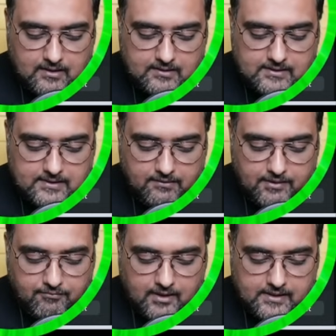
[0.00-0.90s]
Say
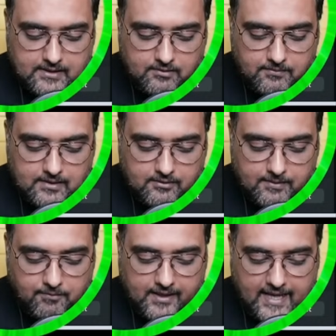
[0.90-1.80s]
we want it to be
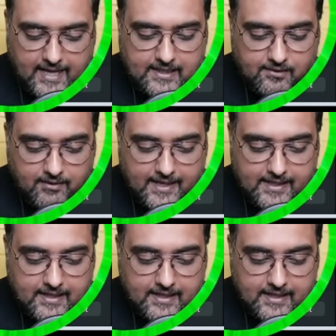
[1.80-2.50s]
3.9, right?